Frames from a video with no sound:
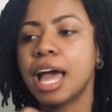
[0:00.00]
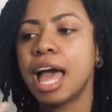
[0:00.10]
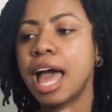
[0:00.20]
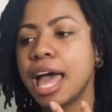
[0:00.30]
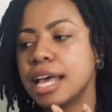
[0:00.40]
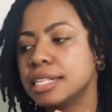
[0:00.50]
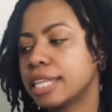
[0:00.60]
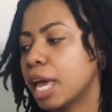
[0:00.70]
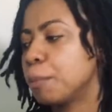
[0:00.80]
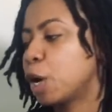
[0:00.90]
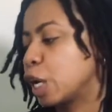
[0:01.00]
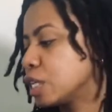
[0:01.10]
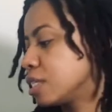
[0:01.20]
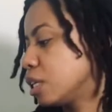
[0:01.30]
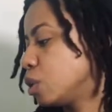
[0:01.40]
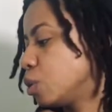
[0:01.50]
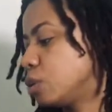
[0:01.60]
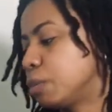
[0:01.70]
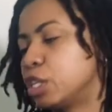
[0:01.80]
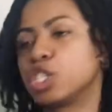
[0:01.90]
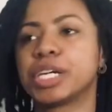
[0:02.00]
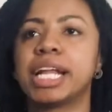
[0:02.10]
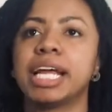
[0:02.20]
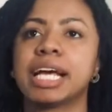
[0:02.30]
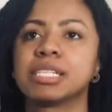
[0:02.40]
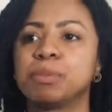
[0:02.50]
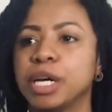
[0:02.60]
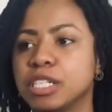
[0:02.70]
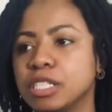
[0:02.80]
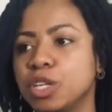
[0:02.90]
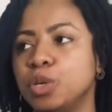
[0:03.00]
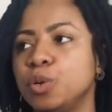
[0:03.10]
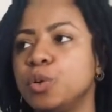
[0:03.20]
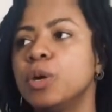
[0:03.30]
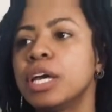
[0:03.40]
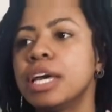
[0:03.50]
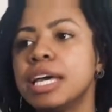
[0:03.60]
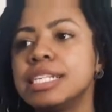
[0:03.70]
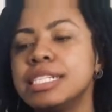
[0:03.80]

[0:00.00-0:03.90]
as a person who's menstruating, as a person who is